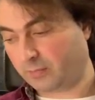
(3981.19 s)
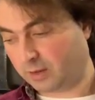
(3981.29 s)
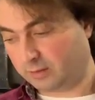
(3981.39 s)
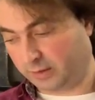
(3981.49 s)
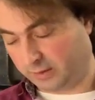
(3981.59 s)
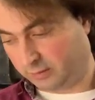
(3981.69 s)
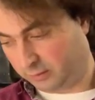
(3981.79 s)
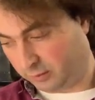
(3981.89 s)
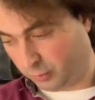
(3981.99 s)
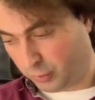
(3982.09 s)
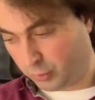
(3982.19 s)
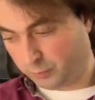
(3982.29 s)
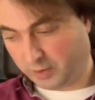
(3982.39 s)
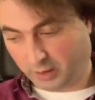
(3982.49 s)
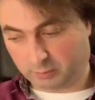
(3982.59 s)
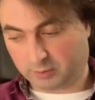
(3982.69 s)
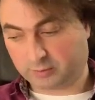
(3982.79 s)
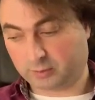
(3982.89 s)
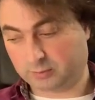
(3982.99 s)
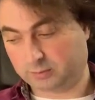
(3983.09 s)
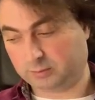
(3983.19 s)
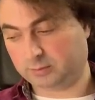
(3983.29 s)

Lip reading: then you should be able to